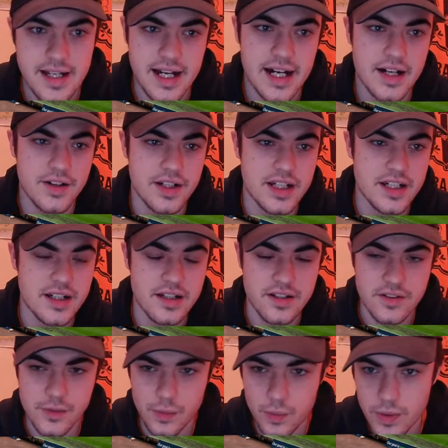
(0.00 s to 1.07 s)
out there
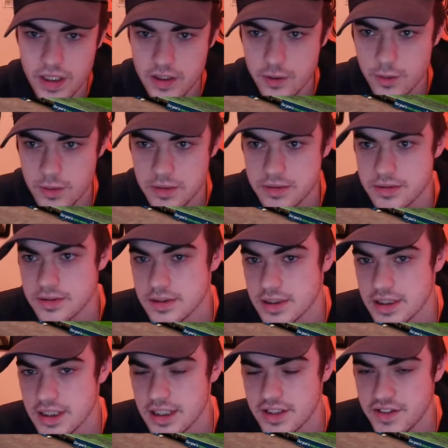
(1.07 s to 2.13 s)
as well.
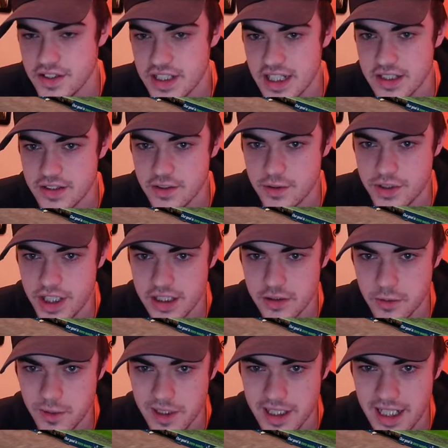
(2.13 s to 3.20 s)
So yeah, do check
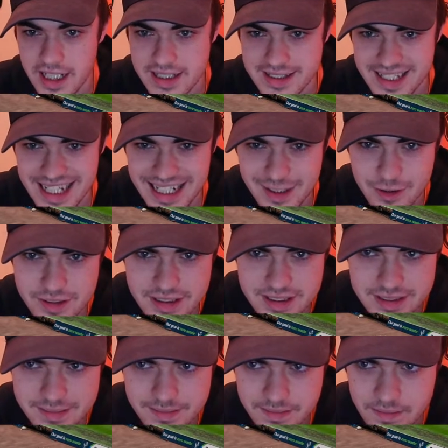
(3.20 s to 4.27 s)
all of that out.
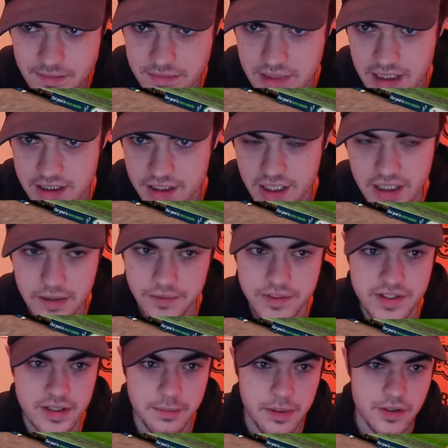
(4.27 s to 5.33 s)
And yeah,
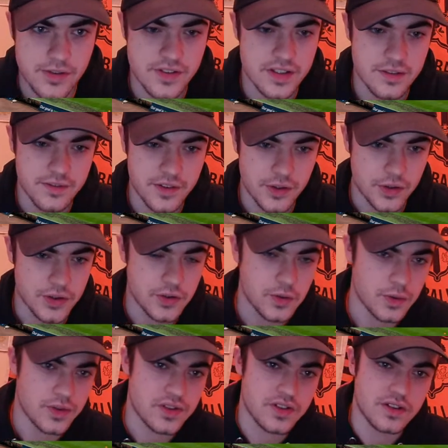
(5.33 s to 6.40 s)
obviously I posted a few
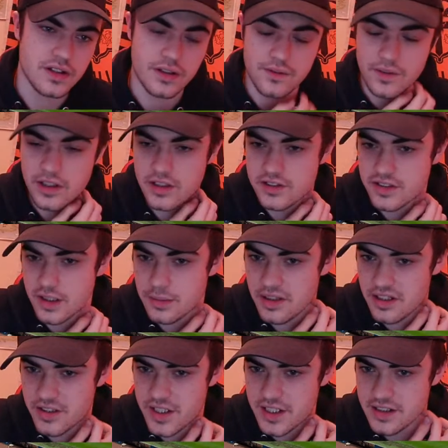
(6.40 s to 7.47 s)
shorts over the last
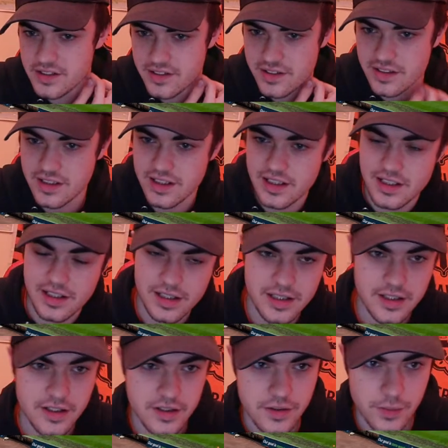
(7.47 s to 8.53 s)
couple of days
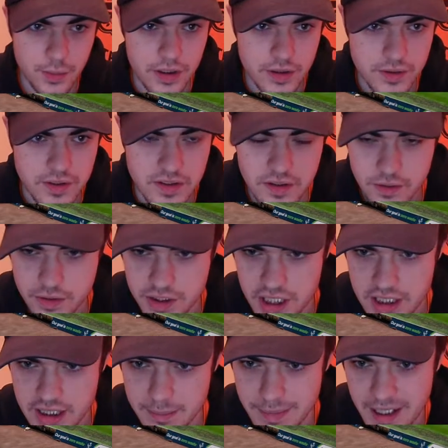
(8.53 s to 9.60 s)
as well, so do
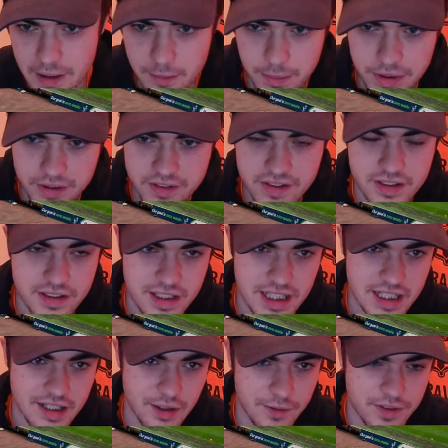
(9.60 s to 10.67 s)
check them out. But
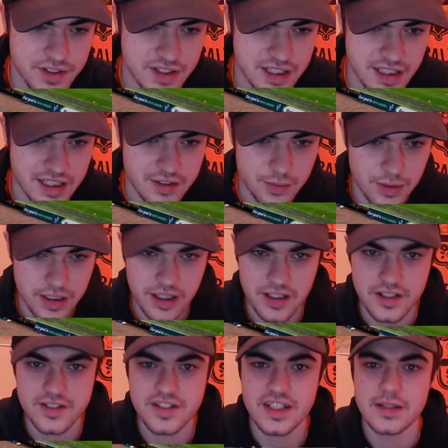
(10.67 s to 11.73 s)
yeah, obviously in this one, like
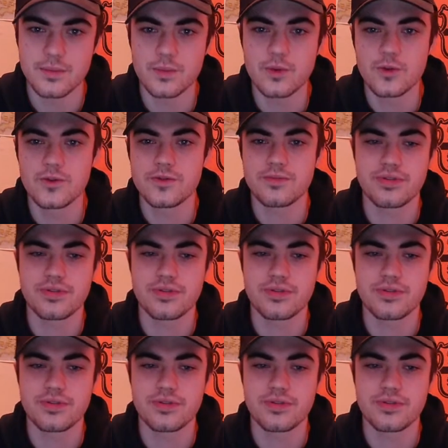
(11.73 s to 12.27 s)
I say, Wolves